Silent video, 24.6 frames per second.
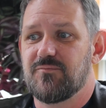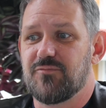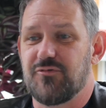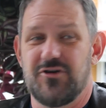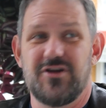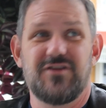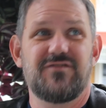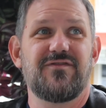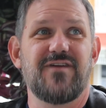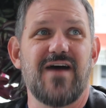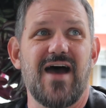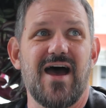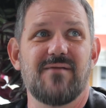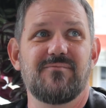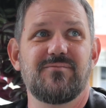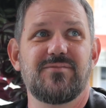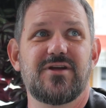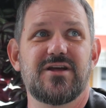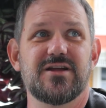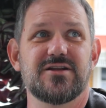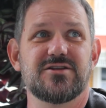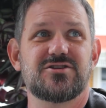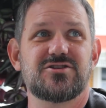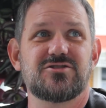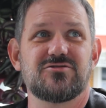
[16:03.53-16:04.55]
prefab
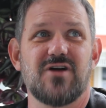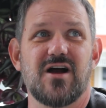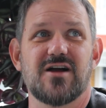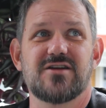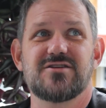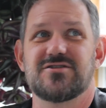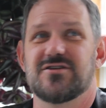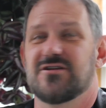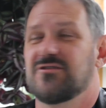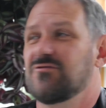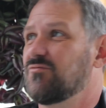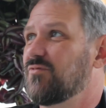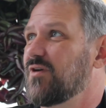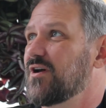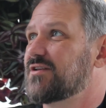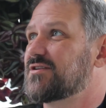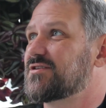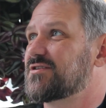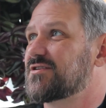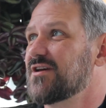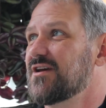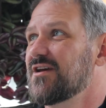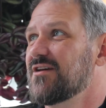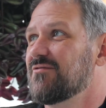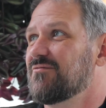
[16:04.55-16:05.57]
construction,
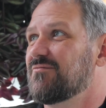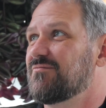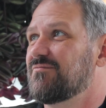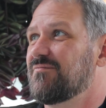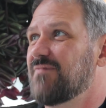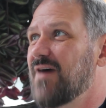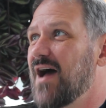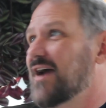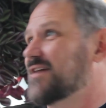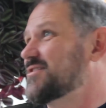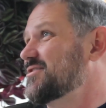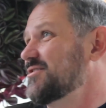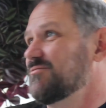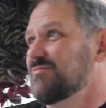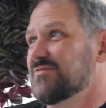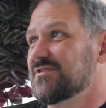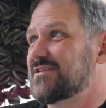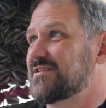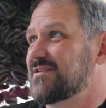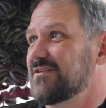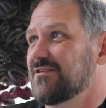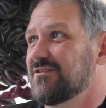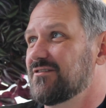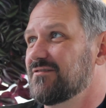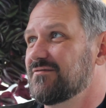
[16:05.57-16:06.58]
which actually was
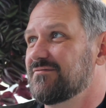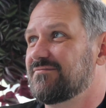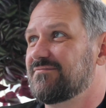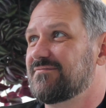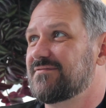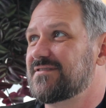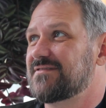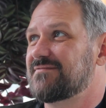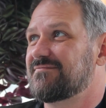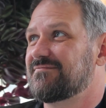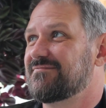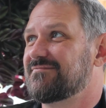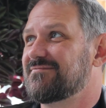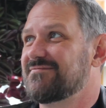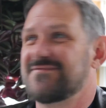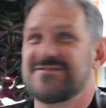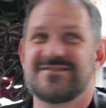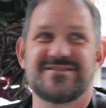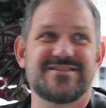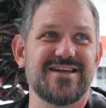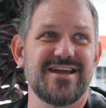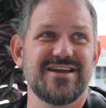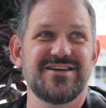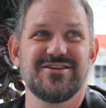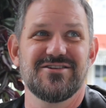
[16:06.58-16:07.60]
still
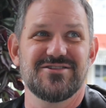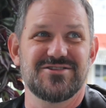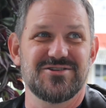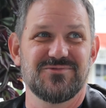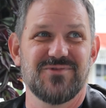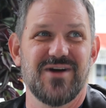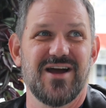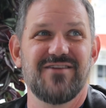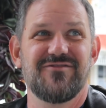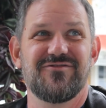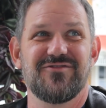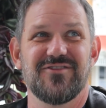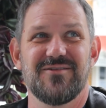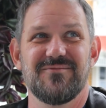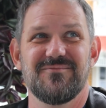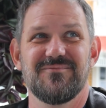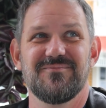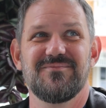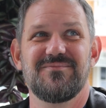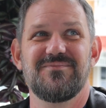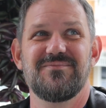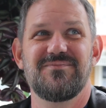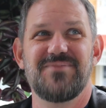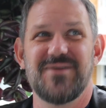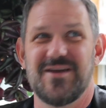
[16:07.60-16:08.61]
10 years away
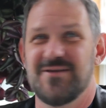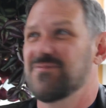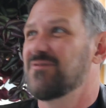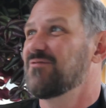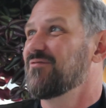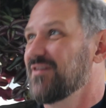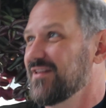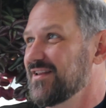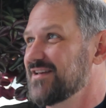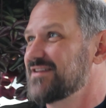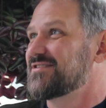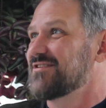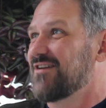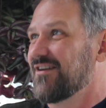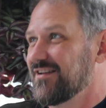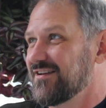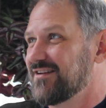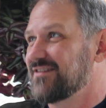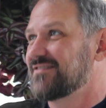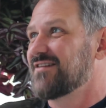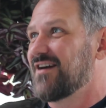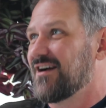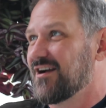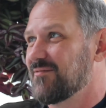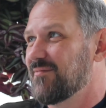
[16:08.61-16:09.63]
from people really starting
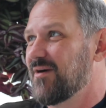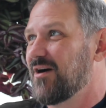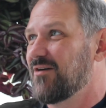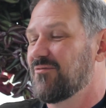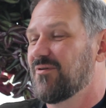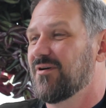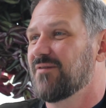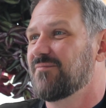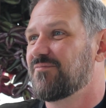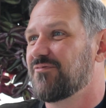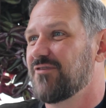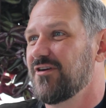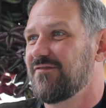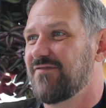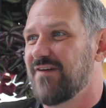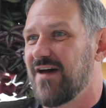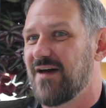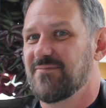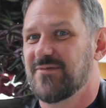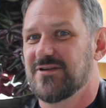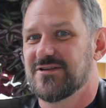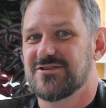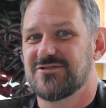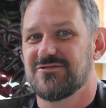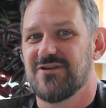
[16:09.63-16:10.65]
to talk about what
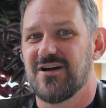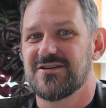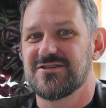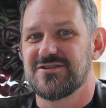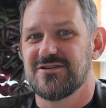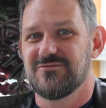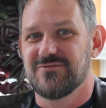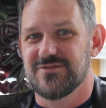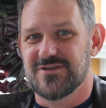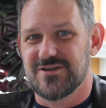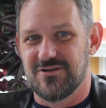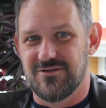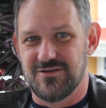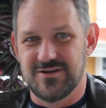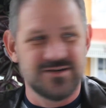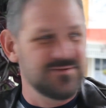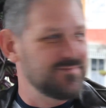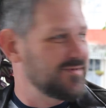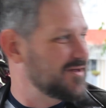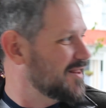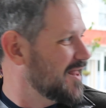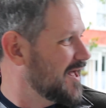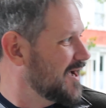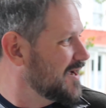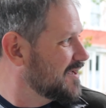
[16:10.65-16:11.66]
prefab construction was going to
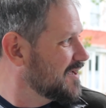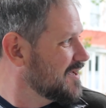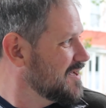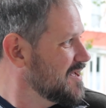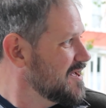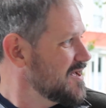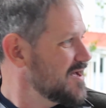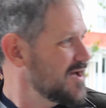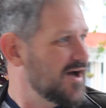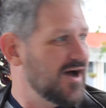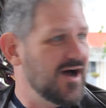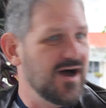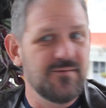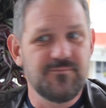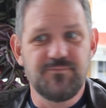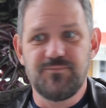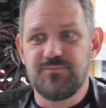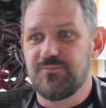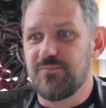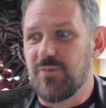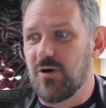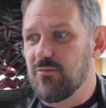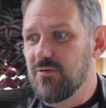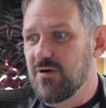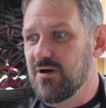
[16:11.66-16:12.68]
be like.
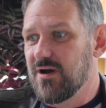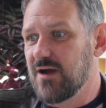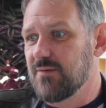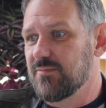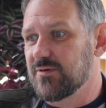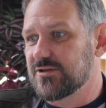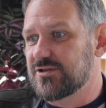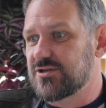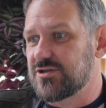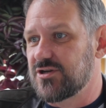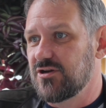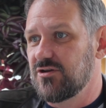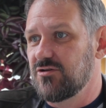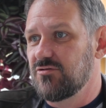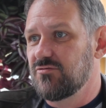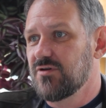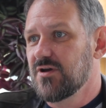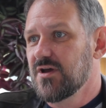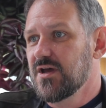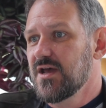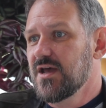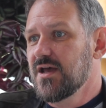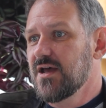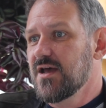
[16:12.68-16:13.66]
But we were able to